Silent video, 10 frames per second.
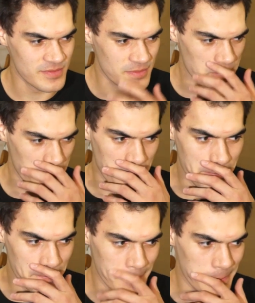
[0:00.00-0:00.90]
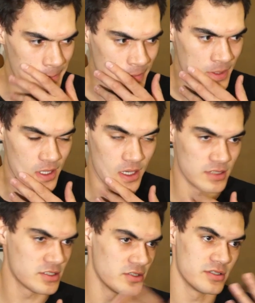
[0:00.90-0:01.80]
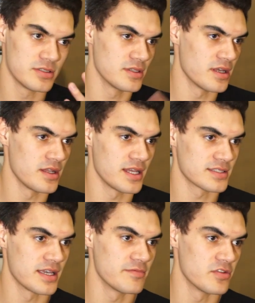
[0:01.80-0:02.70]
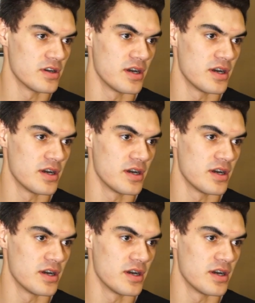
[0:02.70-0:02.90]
finish off the series here? No, last game for